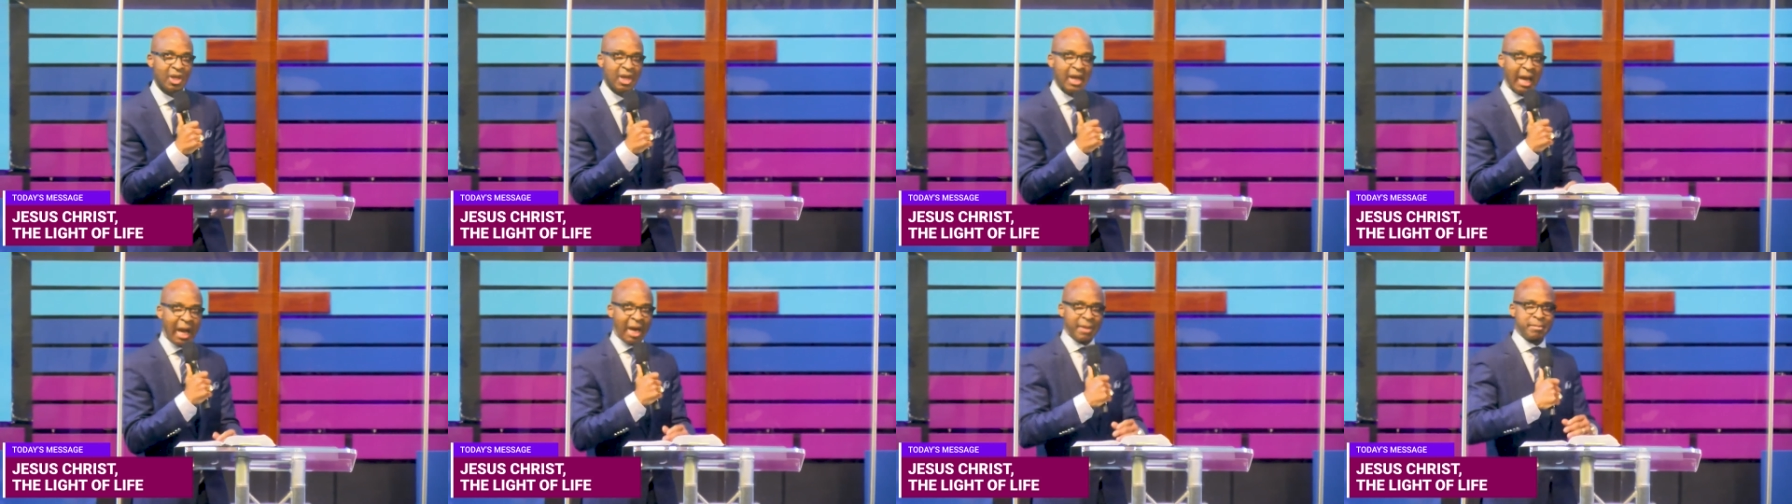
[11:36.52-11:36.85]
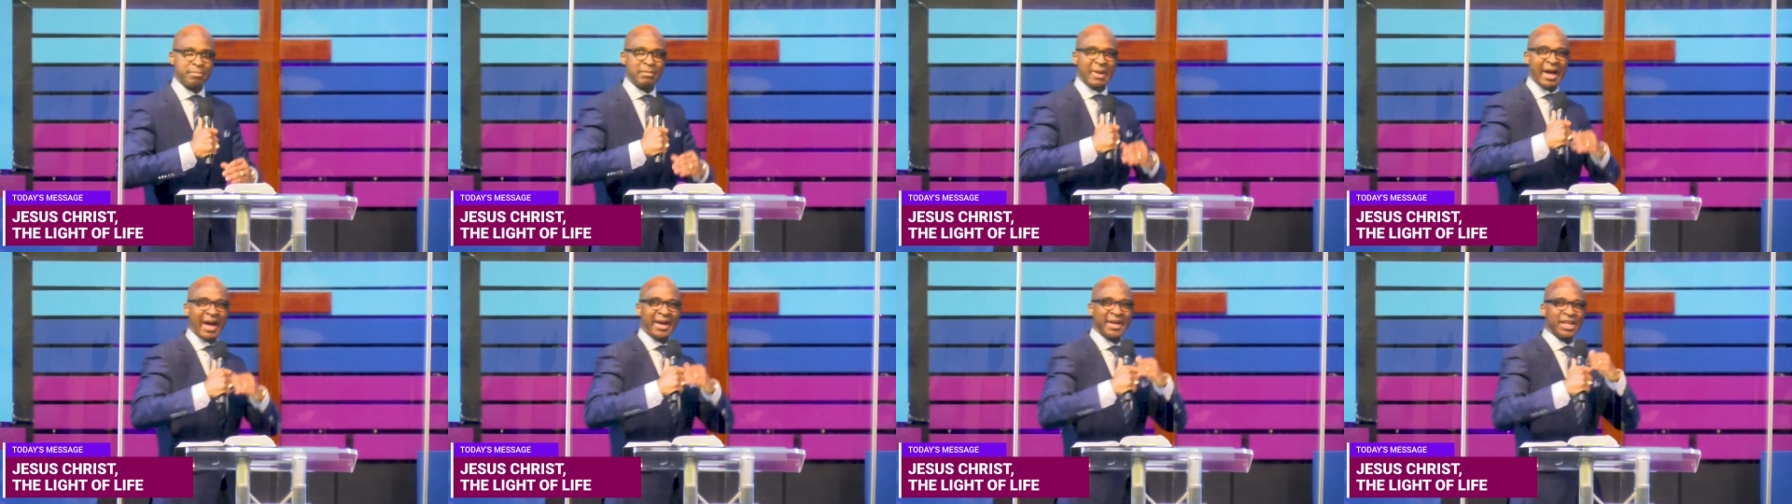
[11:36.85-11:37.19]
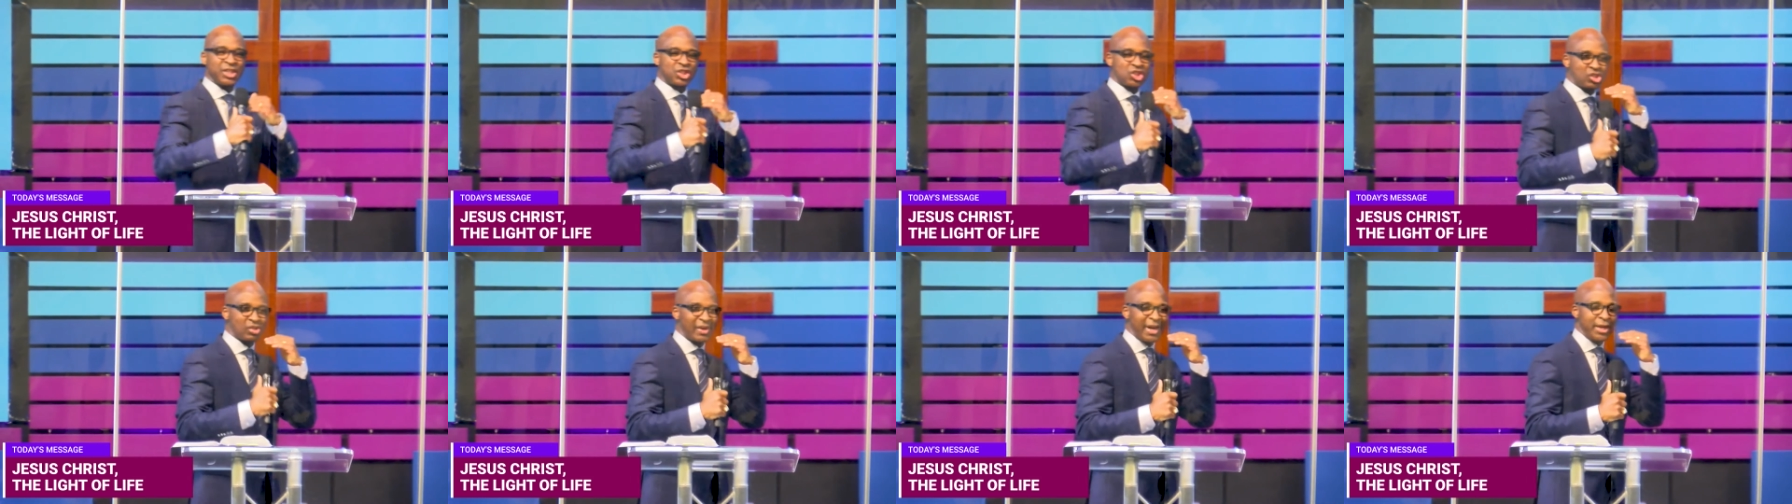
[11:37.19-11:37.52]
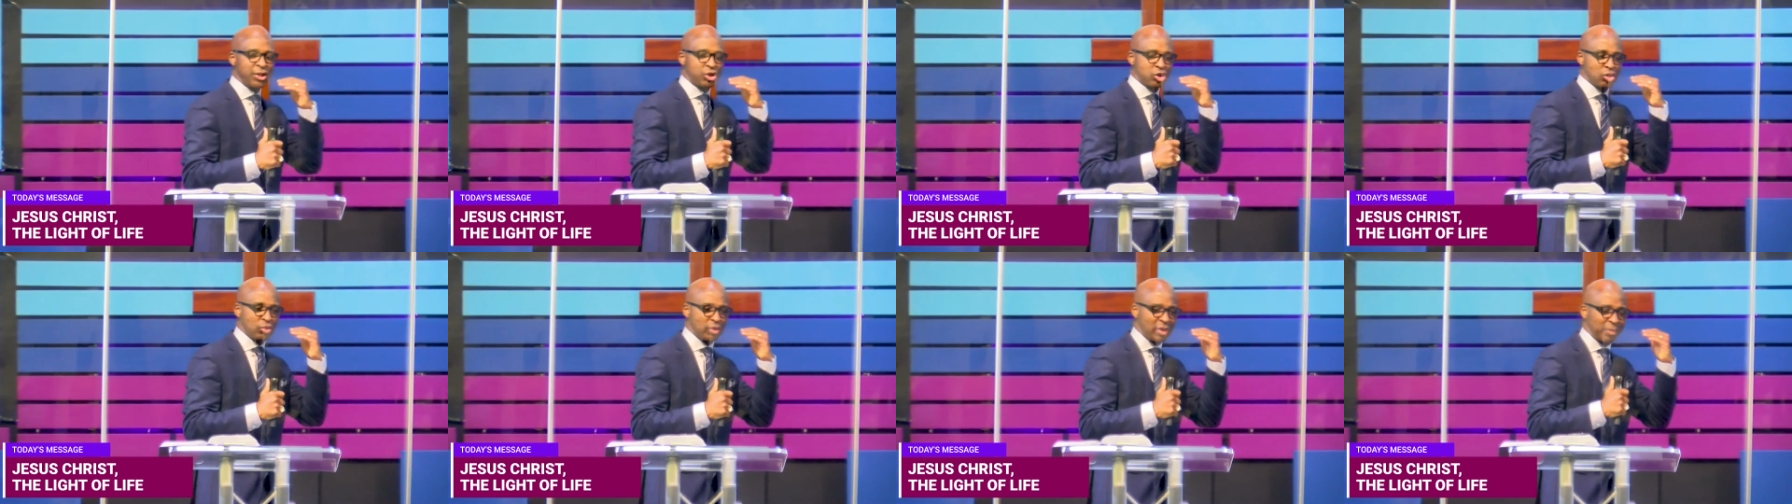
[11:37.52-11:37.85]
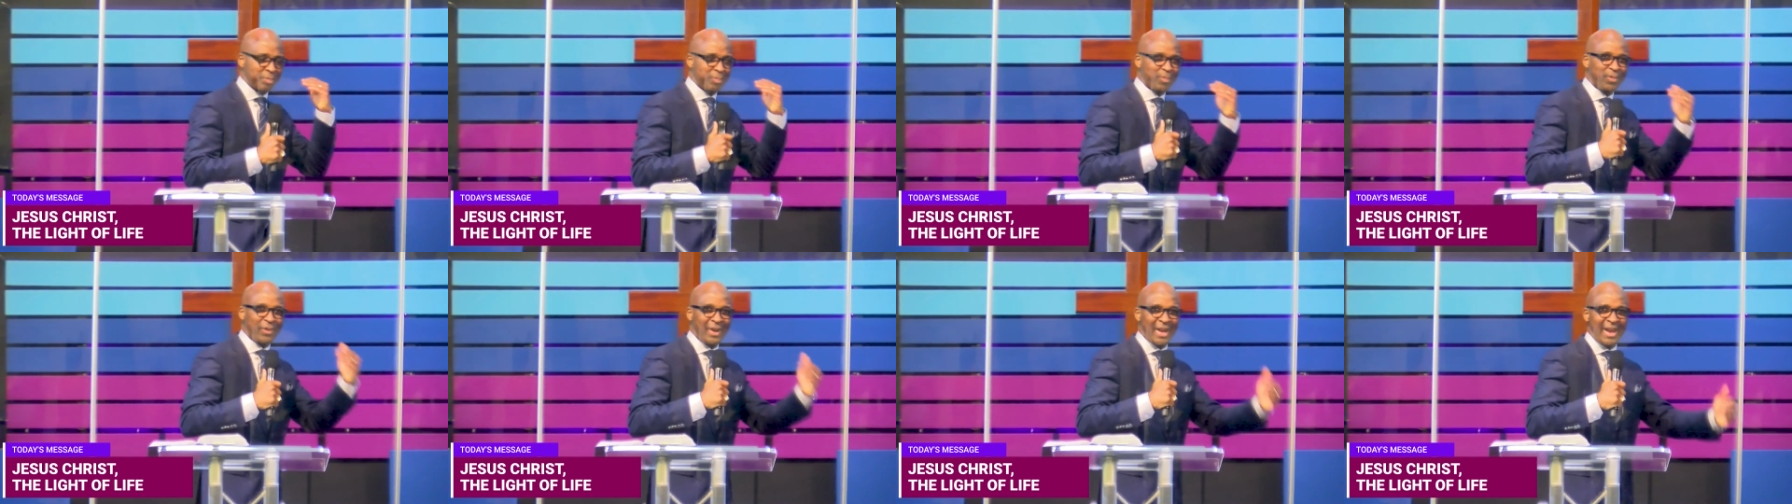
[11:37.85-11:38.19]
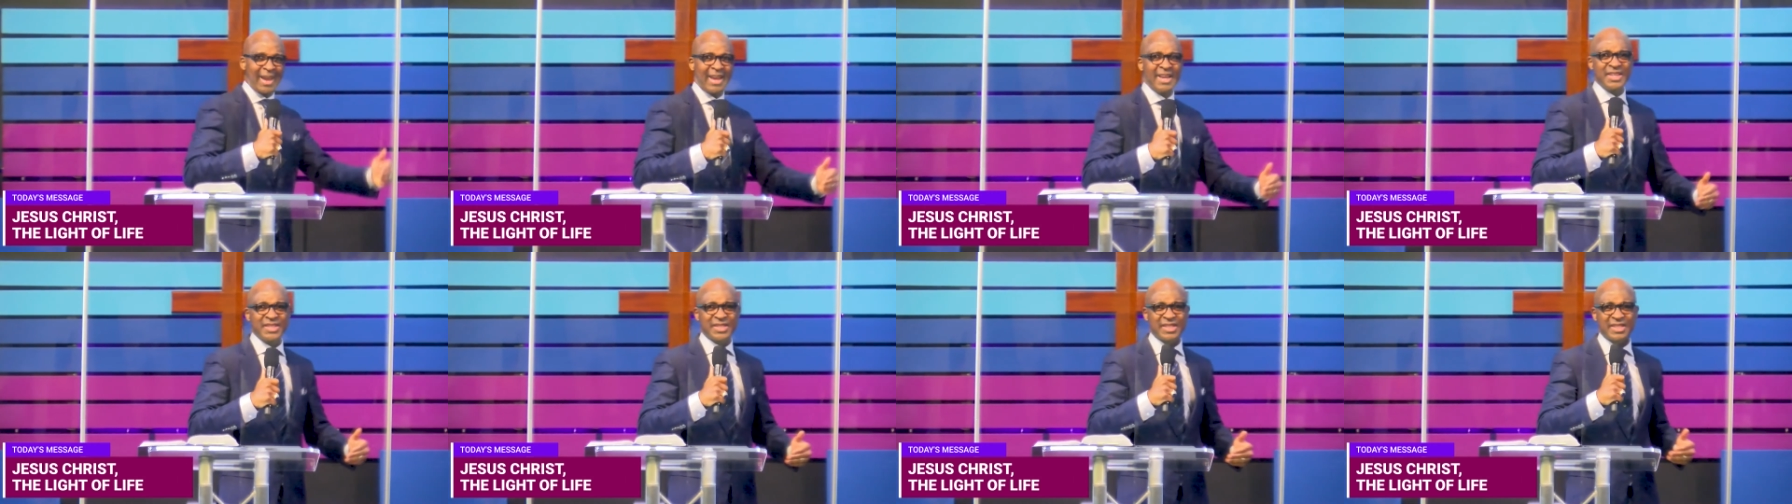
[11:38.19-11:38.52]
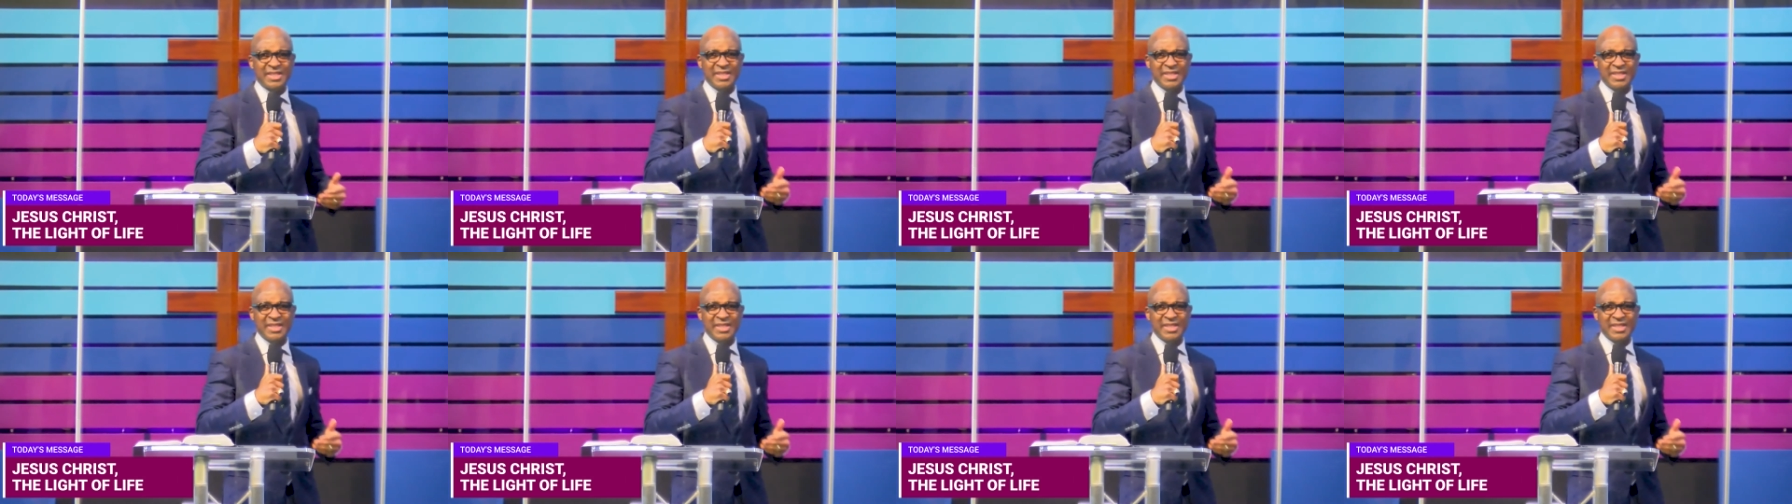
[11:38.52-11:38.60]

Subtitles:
And man is trying to replace